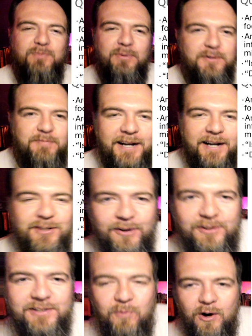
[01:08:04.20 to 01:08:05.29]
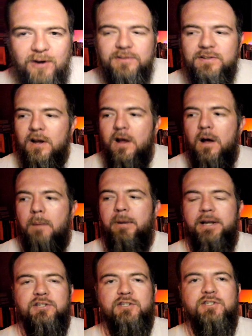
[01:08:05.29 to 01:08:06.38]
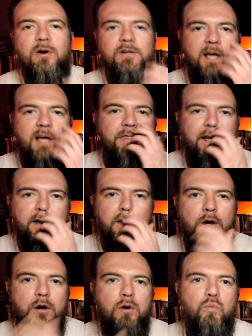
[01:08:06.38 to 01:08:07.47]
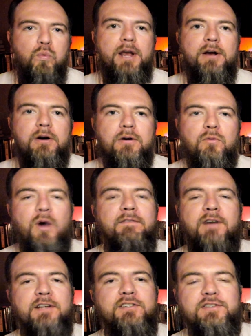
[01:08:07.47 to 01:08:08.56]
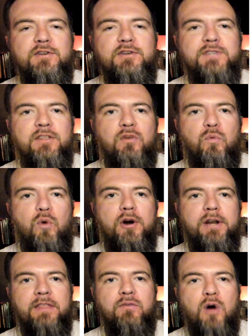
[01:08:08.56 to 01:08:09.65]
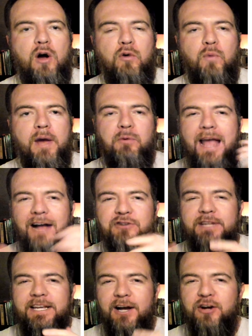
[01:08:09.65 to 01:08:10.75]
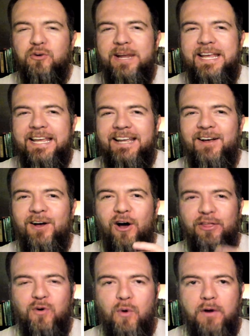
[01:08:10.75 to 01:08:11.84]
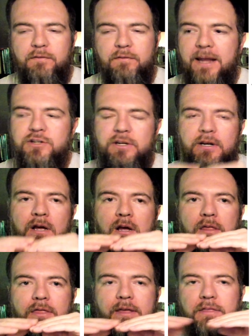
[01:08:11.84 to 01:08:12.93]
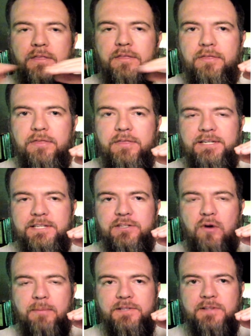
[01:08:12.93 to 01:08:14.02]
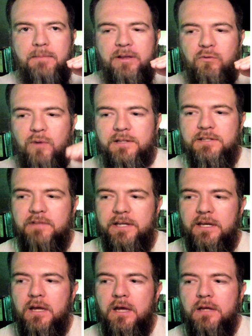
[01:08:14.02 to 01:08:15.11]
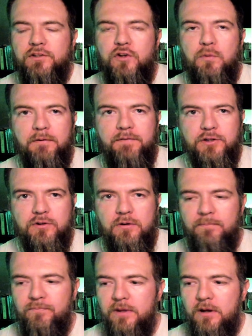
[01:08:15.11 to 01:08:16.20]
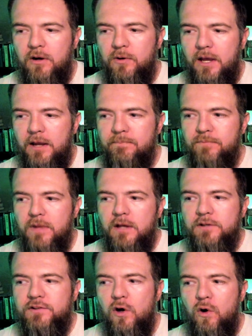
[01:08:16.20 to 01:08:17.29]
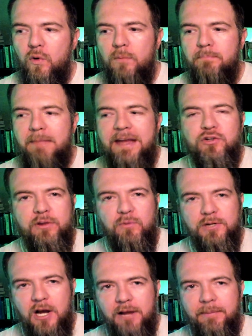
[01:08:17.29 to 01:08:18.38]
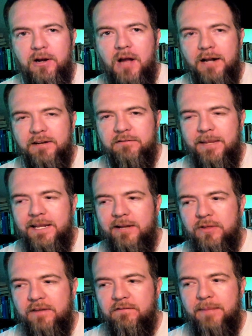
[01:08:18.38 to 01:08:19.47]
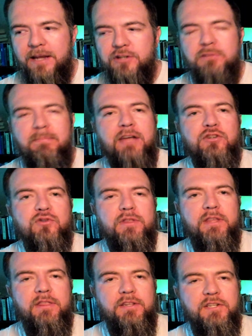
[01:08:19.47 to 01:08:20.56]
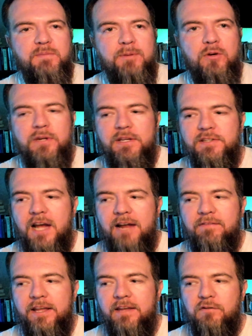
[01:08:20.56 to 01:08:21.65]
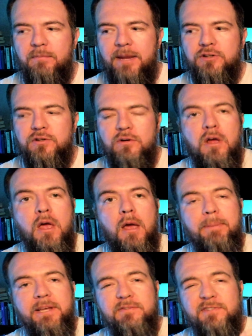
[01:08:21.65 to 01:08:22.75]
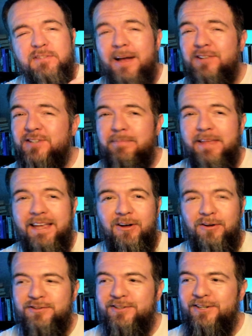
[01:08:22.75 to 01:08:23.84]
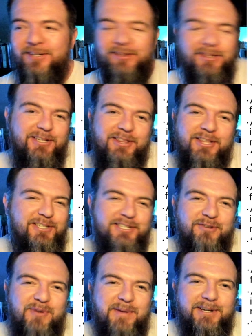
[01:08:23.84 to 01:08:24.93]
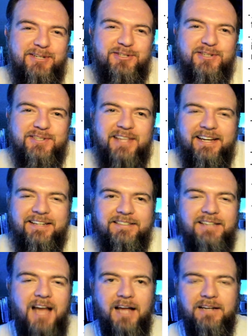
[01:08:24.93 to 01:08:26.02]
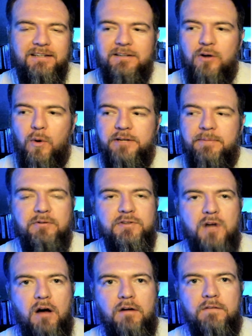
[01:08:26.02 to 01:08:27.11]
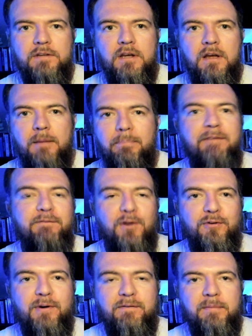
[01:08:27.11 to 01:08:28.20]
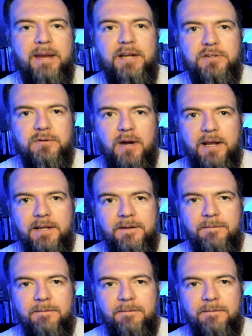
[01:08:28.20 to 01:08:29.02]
with respect to those words, but it just turns out that one of us is using the word in the wrong way. We actually agree on the core information. The disagreement is something relatively superficial. Okay, so make sure that we're talking about cognitive meaning or the information. Make sure that the dispute is kind of like informational, because if it's about something else, the disagreement is just like not going to be resolved by further information, right?